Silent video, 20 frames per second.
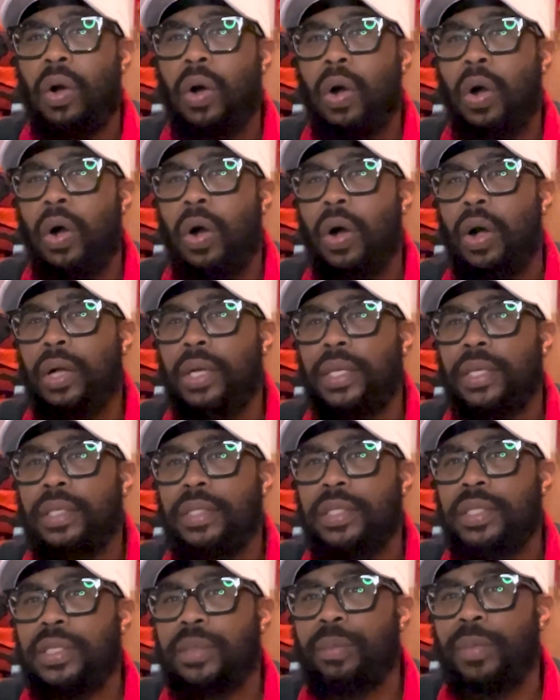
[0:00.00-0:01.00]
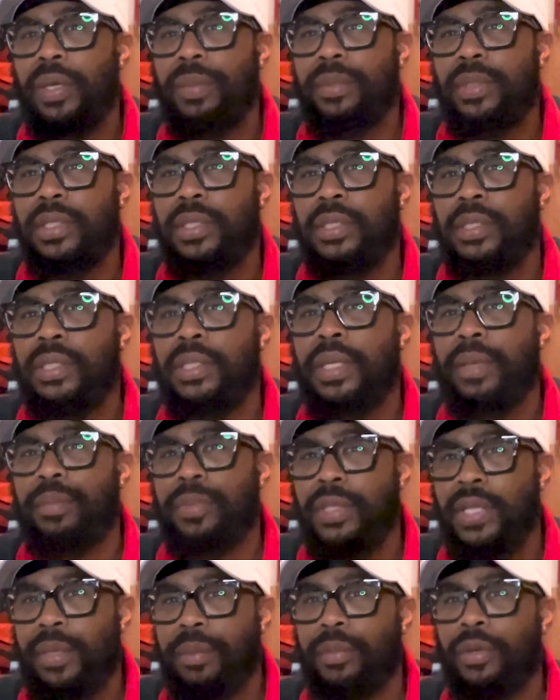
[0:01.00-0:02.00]
August, maybe
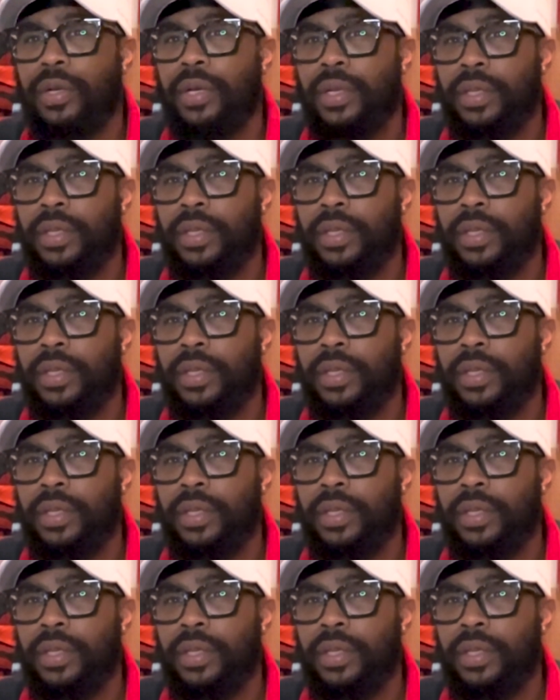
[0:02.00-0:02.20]
September.